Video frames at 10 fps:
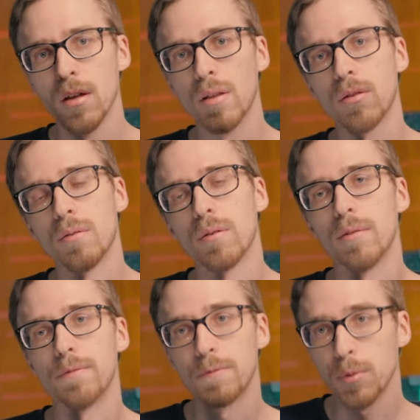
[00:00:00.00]
So
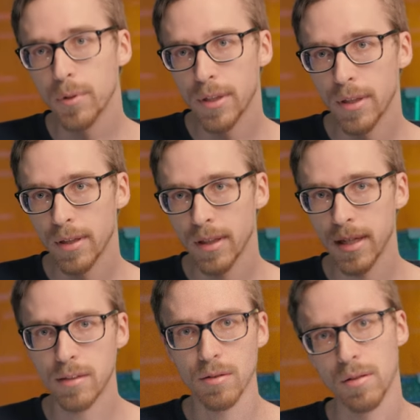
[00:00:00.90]

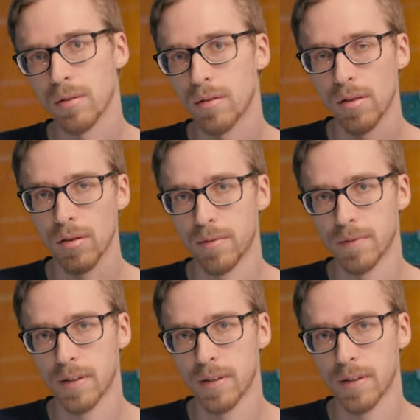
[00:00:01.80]
unfortunately, to start this off,